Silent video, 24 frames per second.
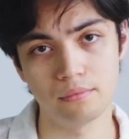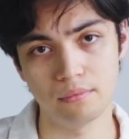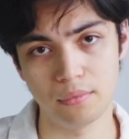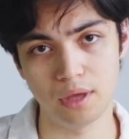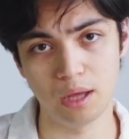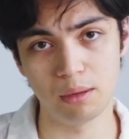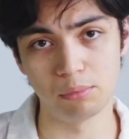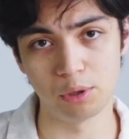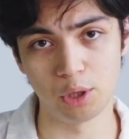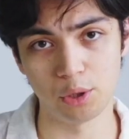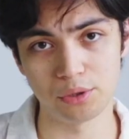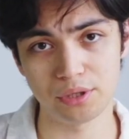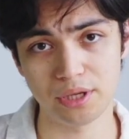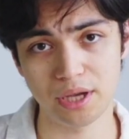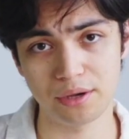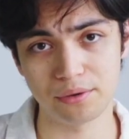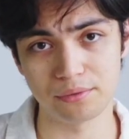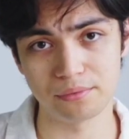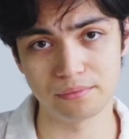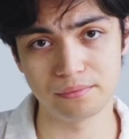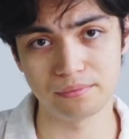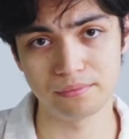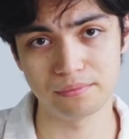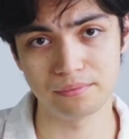and blow it
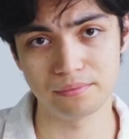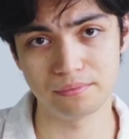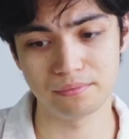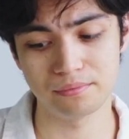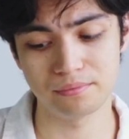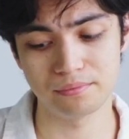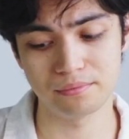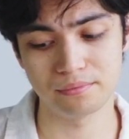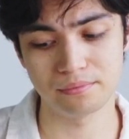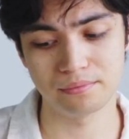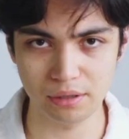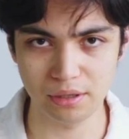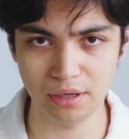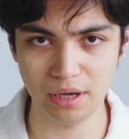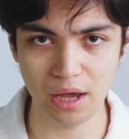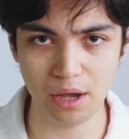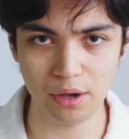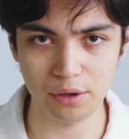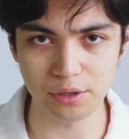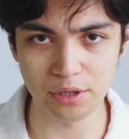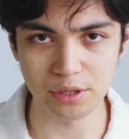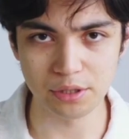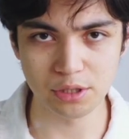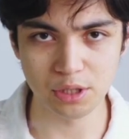out. Now
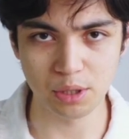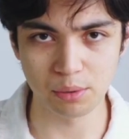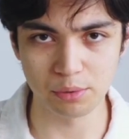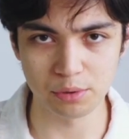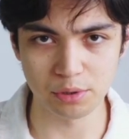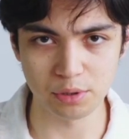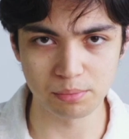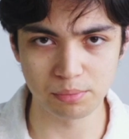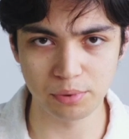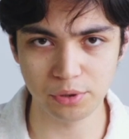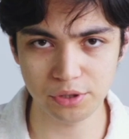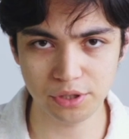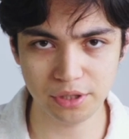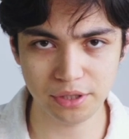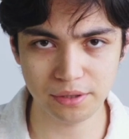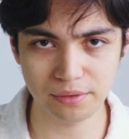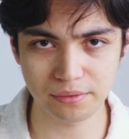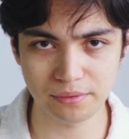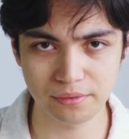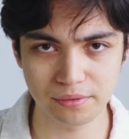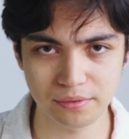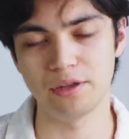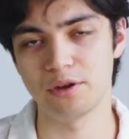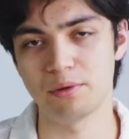you need somewhere to put
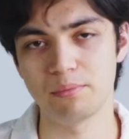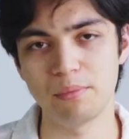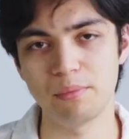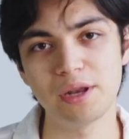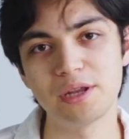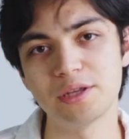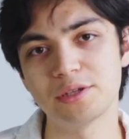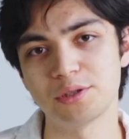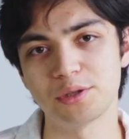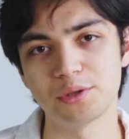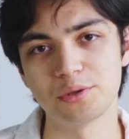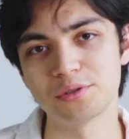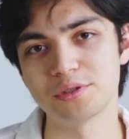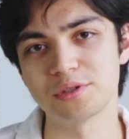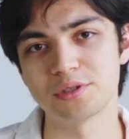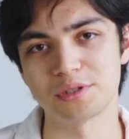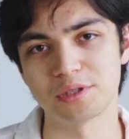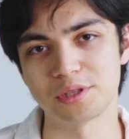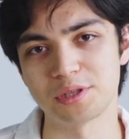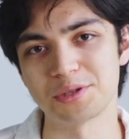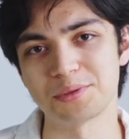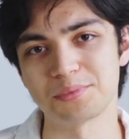it. There are many solutions to this